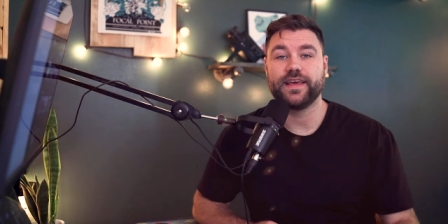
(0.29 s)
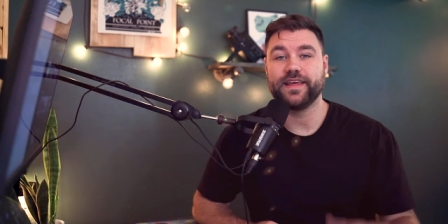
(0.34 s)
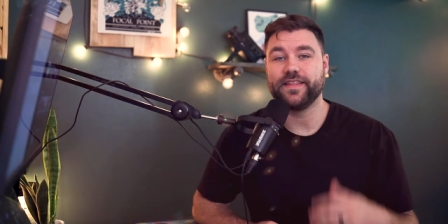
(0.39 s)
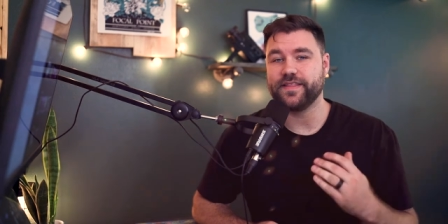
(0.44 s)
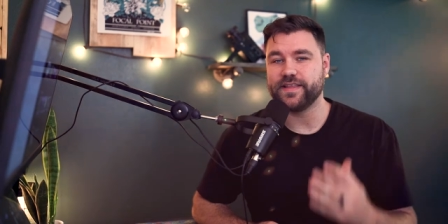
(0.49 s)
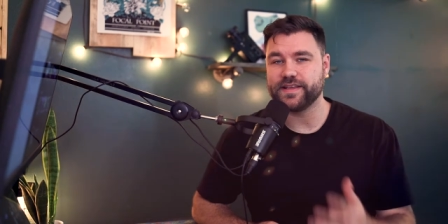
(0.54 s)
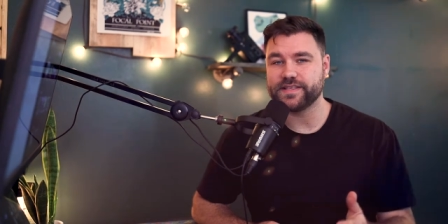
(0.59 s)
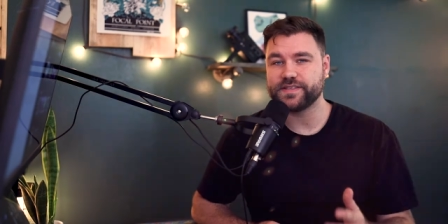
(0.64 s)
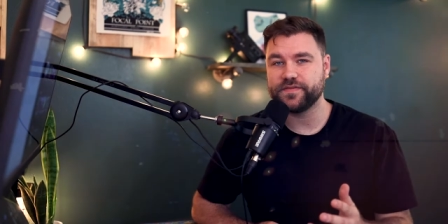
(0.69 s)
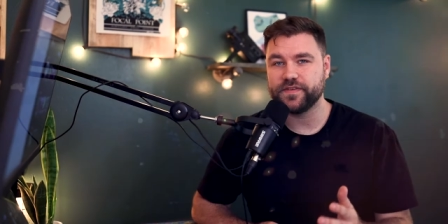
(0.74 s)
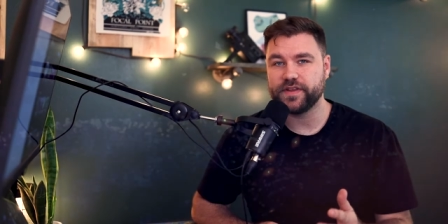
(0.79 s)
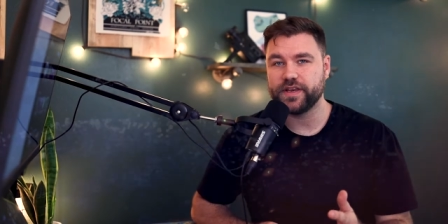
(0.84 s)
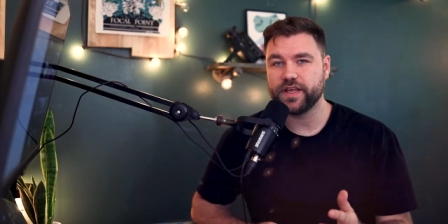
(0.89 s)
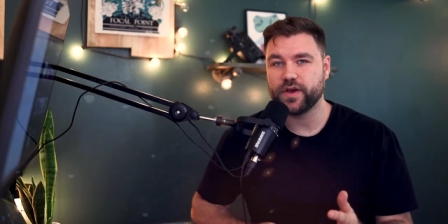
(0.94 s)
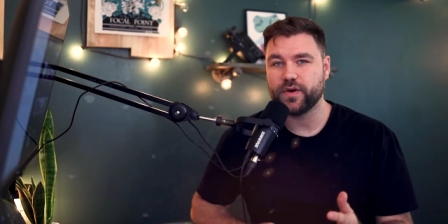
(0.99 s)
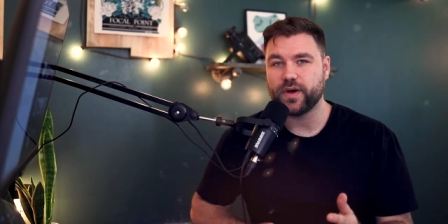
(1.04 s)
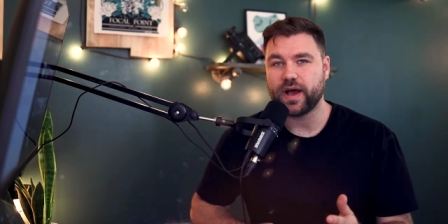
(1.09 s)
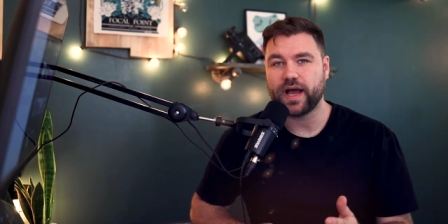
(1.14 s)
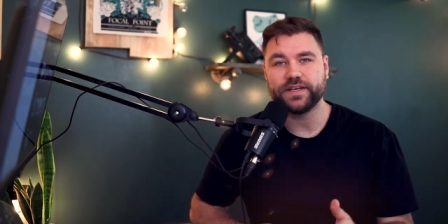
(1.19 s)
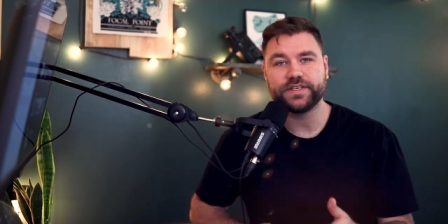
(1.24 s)
In this
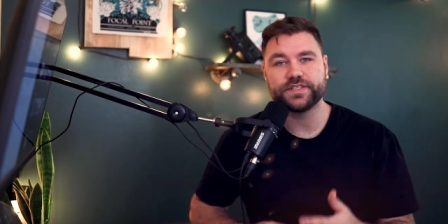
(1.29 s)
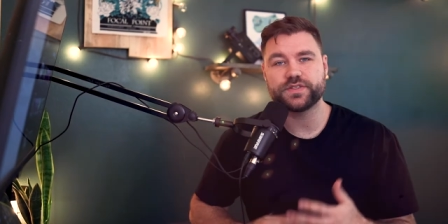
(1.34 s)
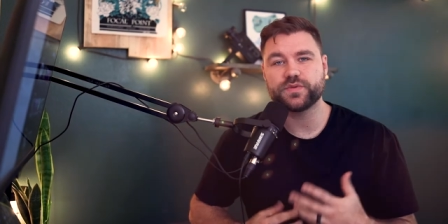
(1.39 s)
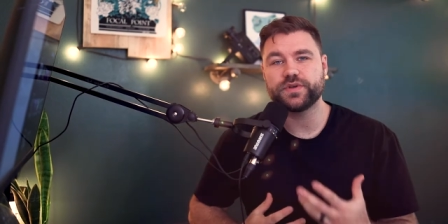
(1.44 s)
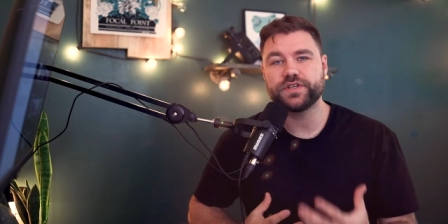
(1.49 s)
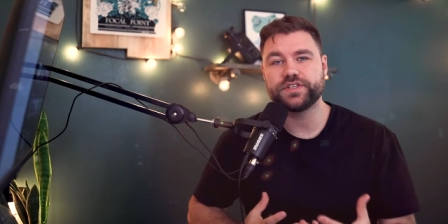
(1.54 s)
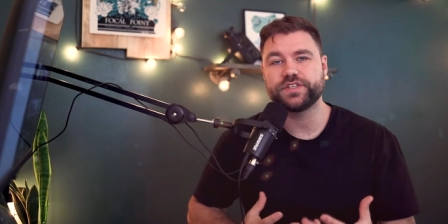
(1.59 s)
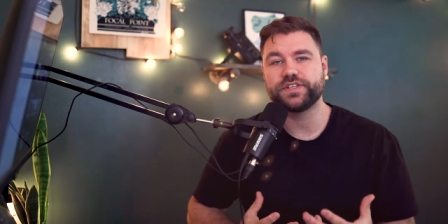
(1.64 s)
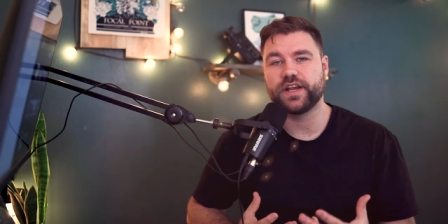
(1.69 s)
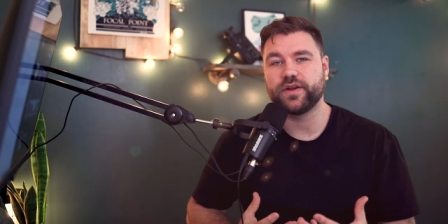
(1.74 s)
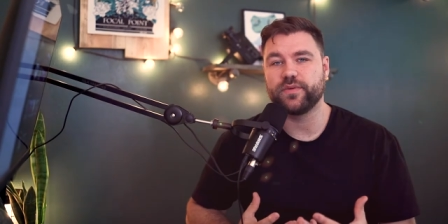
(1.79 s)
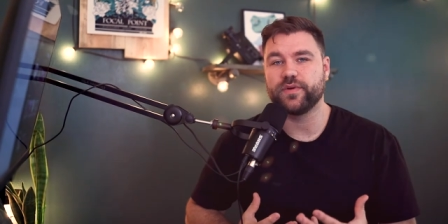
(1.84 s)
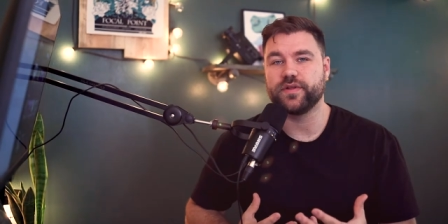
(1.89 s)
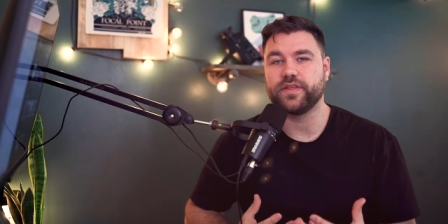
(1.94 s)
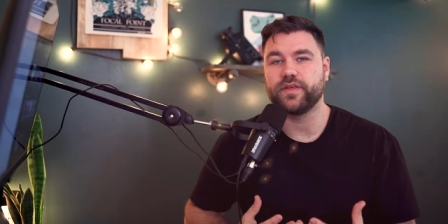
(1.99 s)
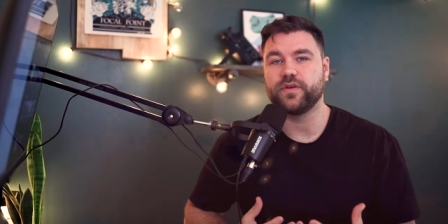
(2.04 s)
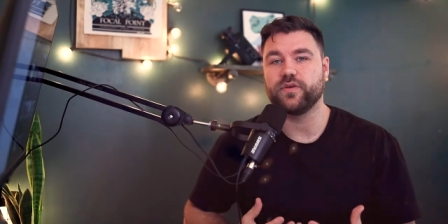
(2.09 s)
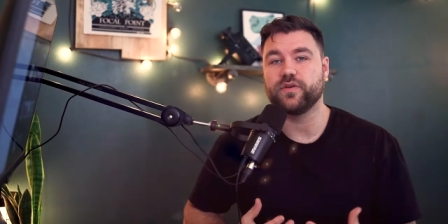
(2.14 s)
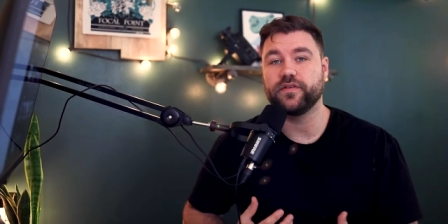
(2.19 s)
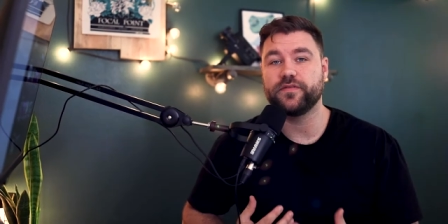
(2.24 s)
video, I just want to share
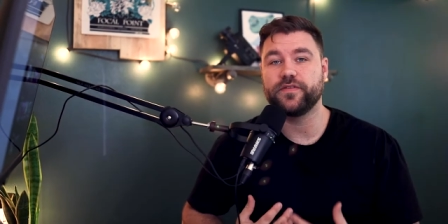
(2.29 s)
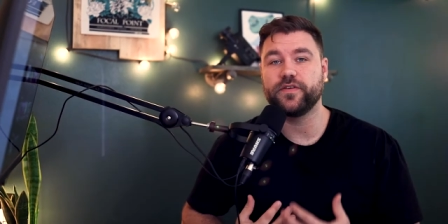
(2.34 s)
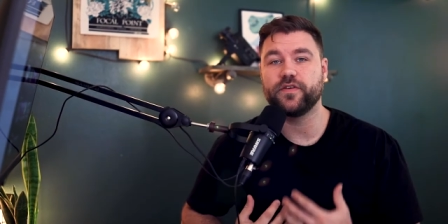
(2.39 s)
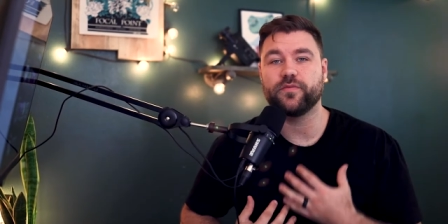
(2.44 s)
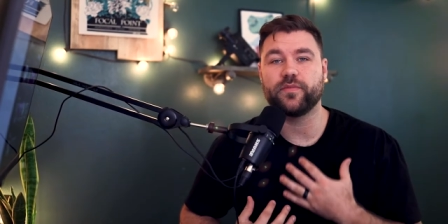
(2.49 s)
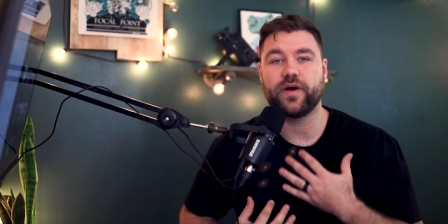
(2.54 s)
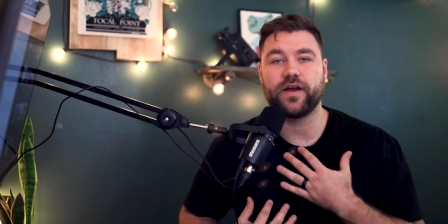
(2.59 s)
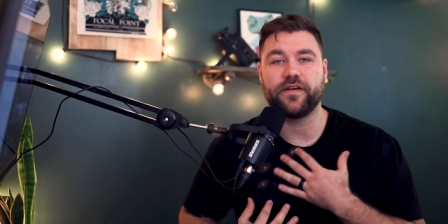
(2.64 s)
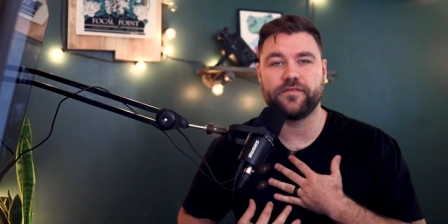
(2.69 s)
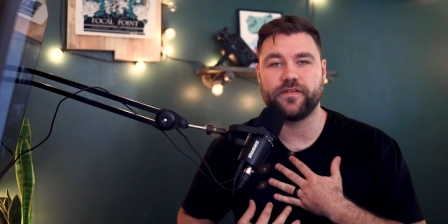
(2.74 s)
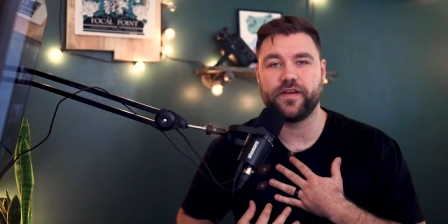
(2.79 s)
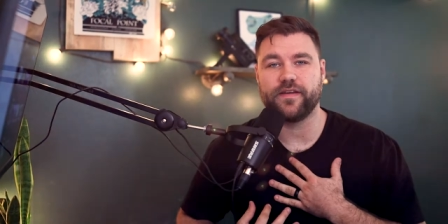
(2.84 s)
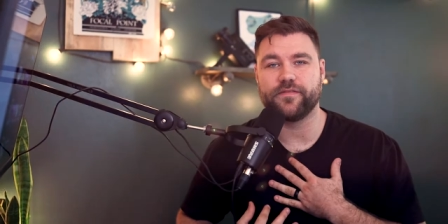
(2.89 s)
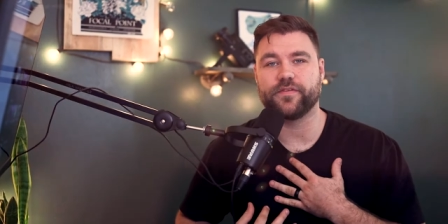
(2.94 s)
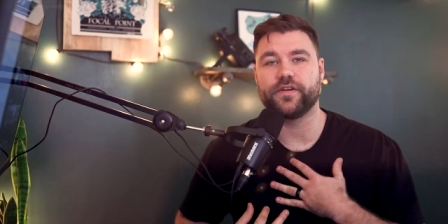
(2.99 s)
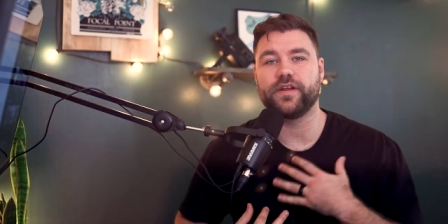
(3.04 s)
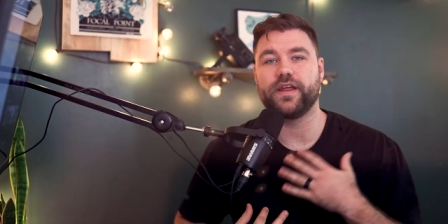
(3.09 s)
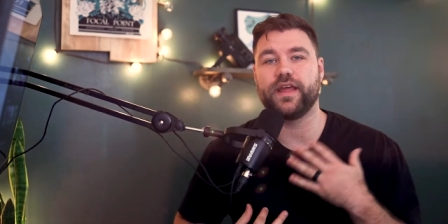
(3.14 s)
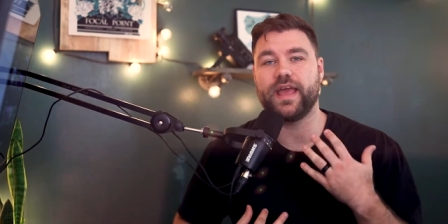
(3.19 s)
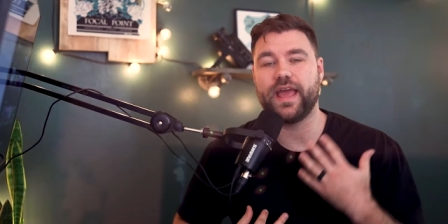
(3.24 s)
with you a few of my
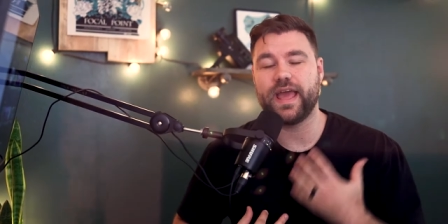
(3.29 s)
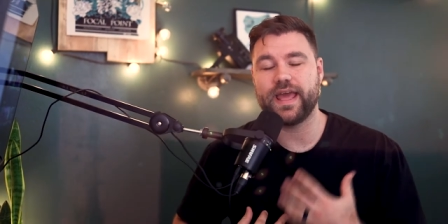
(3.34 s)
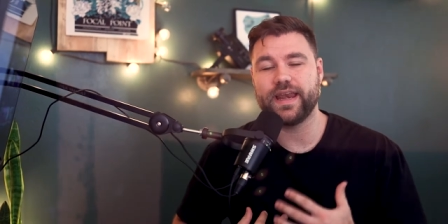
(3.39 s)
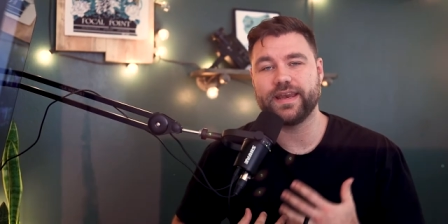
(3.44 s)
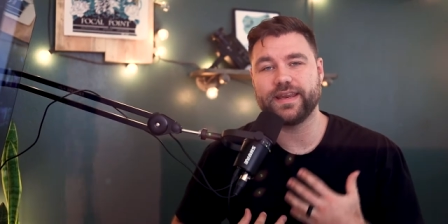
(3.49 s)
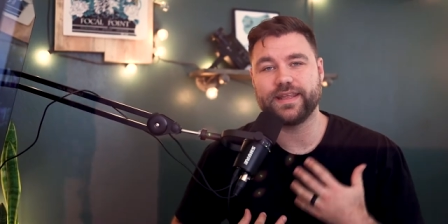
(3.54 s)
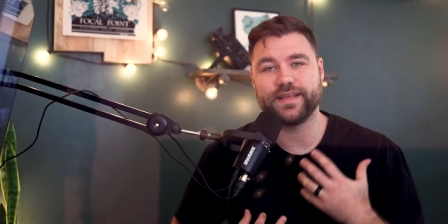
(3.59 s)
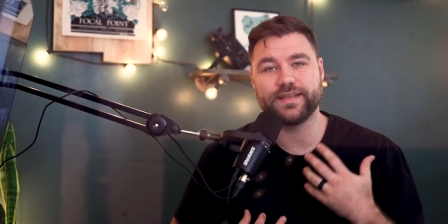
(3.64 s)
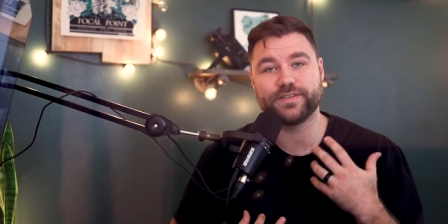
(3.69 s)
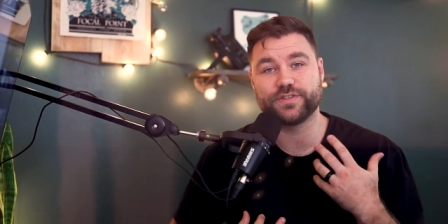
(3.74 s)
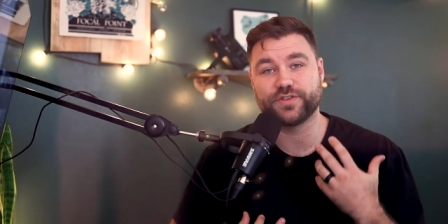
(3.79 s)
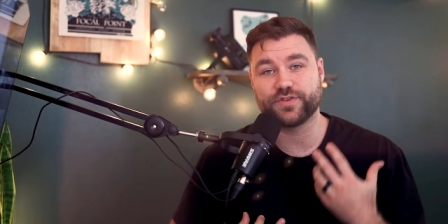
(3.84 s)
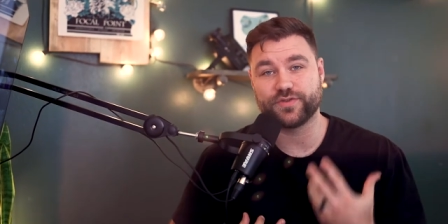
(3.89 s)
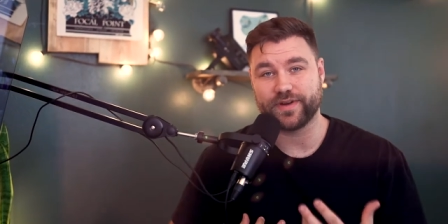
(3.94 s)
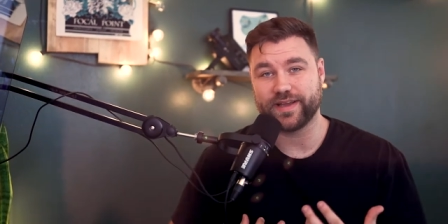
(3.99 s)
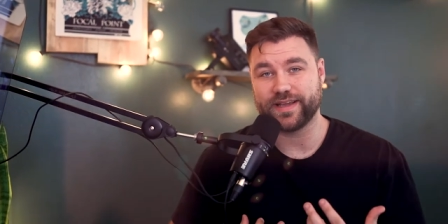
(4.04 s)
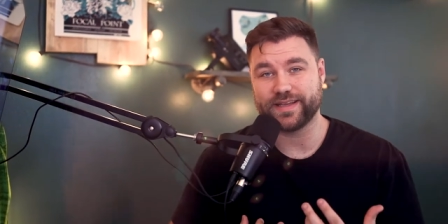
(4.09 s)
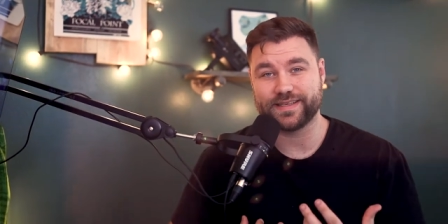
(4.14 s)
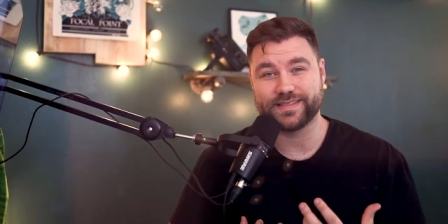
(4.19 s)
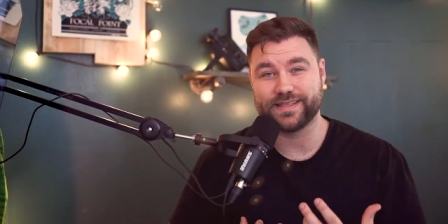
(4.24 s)
favorite editing
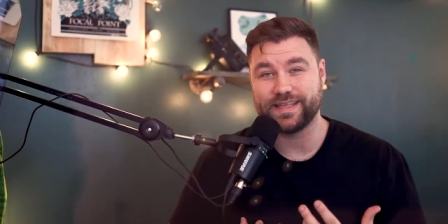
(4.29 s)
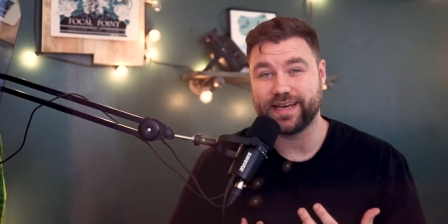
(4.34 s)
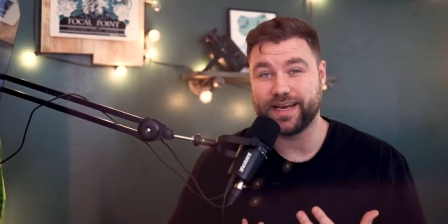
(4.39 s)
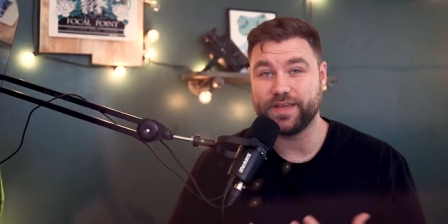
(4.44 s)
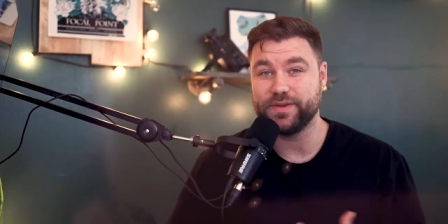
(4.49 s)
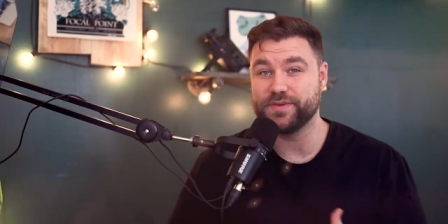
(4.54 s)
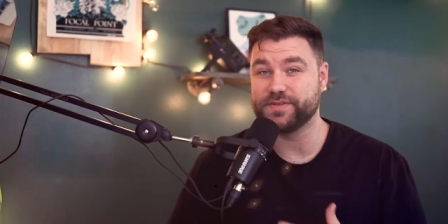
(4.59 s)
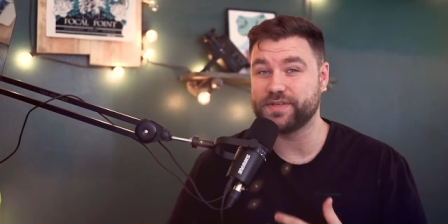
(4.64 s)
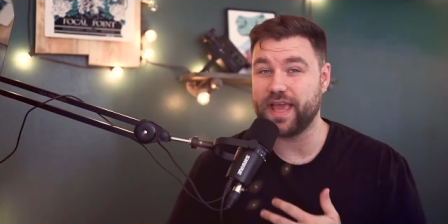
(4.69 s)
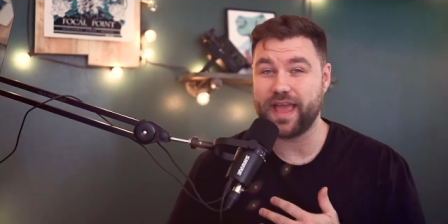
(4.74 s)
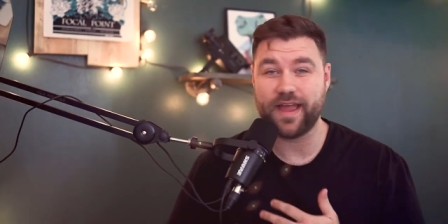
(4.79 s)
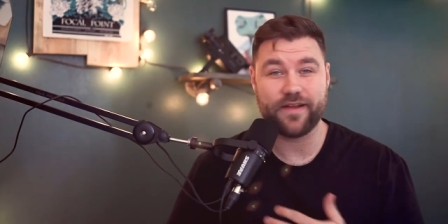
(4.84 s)
tricks that I use